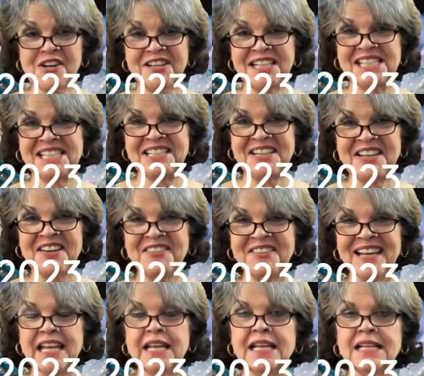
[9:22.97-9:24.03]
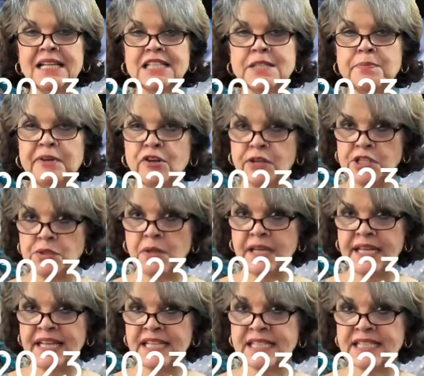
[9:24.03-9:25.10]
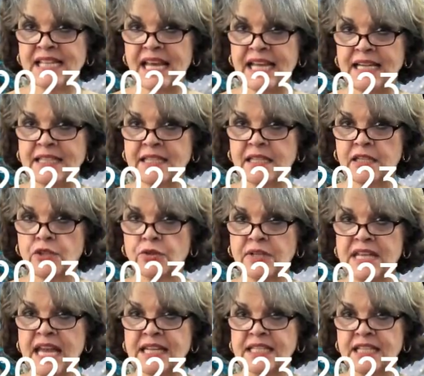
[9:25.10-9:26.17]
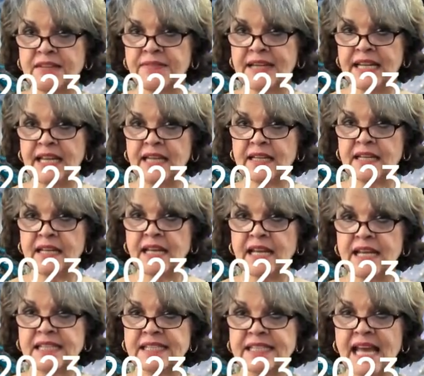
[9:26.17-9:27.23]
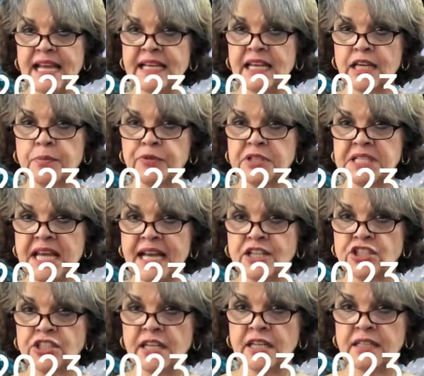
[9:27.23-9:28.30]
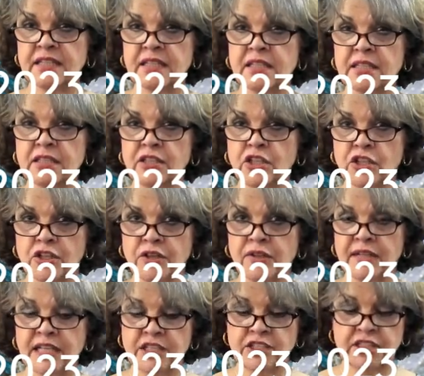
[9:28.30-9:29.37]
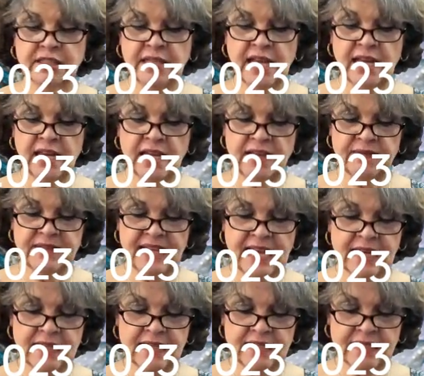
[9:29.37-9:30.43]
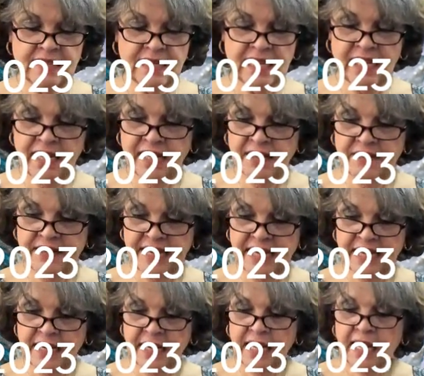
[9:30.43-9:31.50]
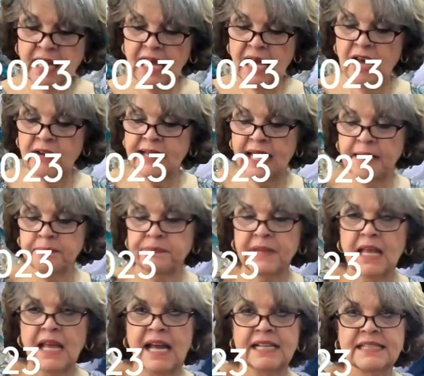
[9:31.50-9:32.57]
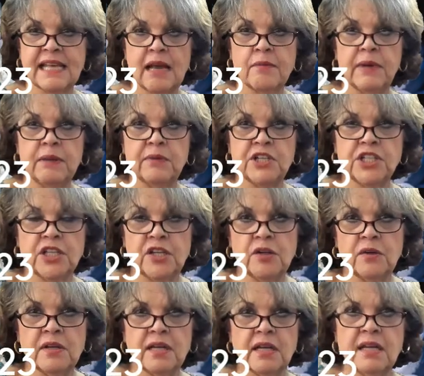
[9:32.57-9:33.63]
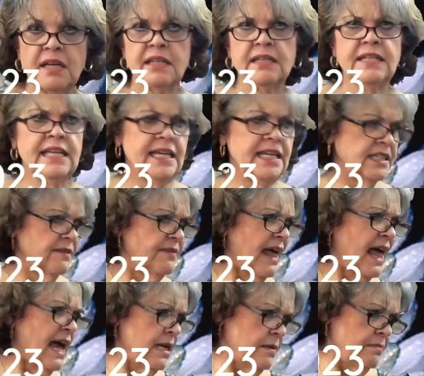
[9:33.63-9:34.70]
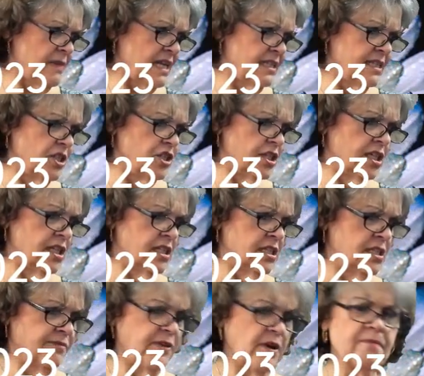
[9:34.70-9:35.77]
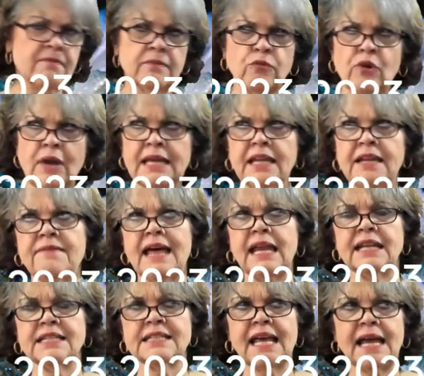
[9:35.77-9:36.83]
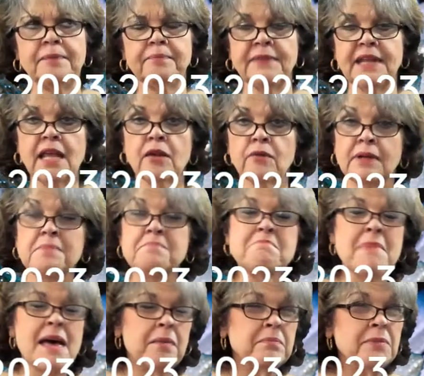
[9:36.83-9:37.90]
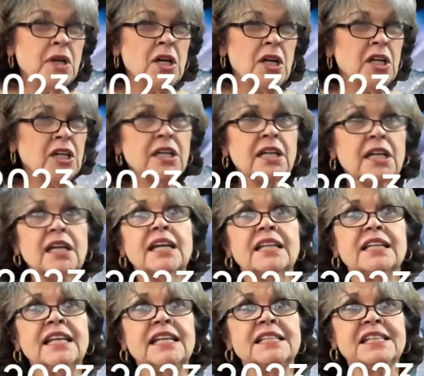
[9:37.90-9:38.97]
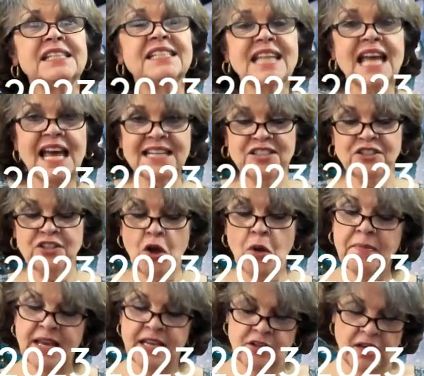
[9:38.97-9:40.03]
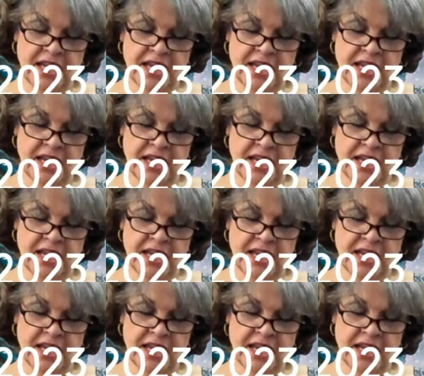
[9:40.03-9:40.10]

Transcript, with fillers: stone. Spiritual insight, creativity, psychic protection, courage. I love that. I love that. Okay, I said we would do the divine messages from Radleigh Valentine. Remember, this is not, don't make your life